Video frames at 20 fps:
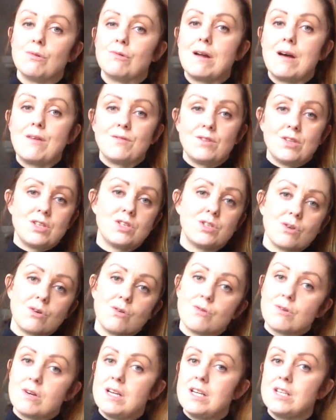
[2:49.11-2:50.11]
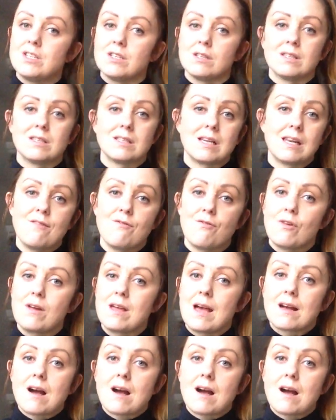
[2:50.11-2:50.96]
around the storage and delivery.